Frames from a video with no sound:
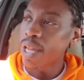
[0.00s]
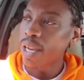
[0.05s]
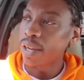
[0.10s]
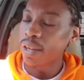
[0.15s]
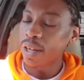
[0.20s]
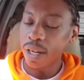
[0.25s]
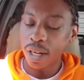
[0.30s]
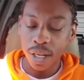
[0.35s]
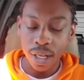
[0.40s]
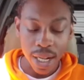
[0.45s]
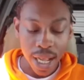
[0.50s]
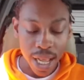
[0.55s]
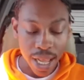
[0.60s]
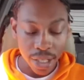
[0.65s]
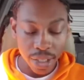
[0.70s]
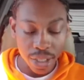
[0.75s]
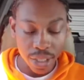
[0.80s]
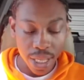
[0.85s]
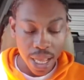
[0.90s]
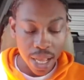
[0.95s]
and I
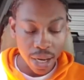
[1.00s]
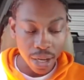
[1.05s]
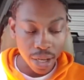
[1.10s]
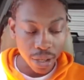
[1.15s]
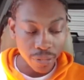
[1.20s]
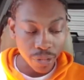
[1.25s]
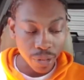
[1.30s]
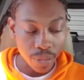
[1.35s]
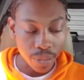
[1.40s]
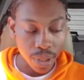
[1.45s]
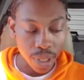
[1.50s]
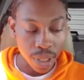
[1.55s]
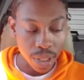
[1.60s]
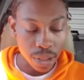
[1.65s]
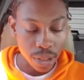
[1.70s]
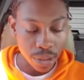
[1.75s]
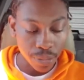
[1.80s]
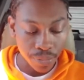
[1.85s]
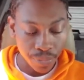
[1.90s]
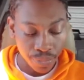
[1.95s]
had just gotten off the
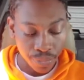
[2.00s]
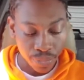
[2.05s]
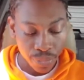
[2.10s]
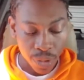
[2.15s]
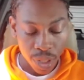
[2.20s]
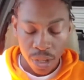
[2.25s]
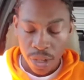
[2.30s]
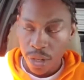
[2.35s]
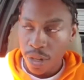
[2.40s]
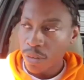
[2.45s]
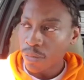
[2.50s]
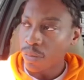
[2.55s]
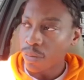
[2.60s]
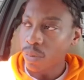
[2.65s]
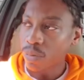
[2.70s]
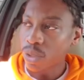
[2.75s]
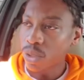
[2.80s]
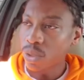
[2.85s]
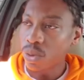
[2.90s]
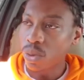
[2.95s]
bus
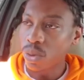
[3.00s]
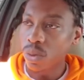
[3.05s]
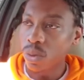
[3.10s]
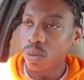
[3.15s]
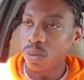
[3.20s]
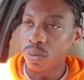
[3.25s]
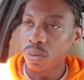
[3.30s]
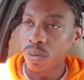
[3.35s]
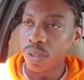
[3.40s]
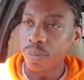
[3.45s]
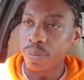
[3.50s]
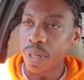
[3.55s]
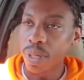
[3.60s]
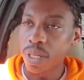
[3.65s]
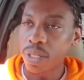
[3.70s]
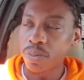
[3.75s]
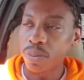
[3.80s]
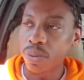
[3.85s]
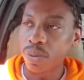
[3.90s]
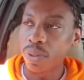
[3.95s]
from school. The
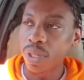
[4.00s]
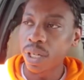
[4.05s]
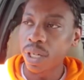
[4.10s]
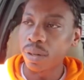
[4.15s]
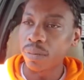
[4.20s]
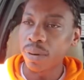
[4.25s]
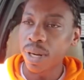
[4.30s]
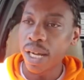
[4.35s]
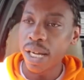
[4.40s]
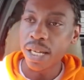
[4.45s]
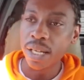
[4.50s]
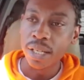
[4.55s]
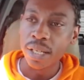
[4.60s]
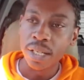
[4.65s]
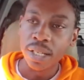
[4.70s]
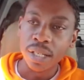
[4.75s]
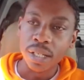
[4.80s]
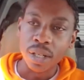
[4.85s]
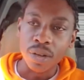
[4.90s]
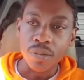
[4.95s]
bus pulled up, right?
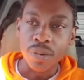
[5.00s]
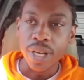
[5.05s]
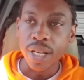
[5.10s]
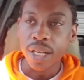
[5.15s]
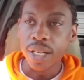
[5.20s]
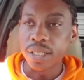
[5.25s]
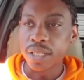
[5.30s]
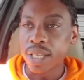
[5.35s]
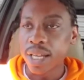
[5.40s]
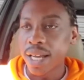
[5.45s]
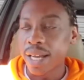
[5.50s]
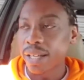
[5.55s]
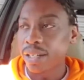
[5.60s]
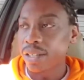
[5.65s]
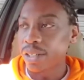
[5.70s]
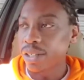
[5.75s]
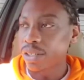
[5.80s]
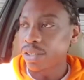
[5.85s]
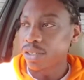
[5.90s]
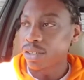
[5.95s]
Ran
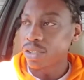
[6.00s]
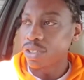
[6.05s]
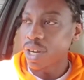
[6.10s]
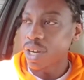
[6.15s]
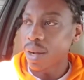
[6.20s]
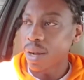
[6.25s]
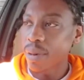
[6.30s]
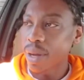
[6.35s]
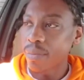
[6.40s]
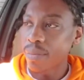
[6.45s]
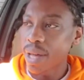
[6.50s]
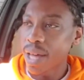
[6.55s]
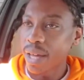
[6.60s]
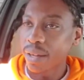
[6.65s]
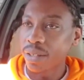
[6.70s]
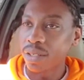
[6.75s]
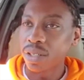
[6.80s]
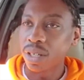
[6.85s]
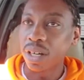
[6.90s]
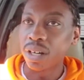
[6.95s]
inside to drop my
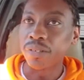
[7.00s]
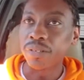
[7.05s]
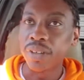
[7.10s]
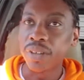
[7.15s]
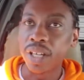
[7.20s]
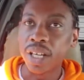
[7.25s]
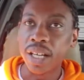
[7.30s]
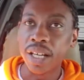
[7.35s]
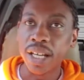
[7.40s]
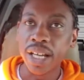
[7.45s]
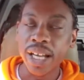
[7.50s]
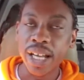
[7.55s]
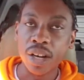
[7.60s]
bags off, and I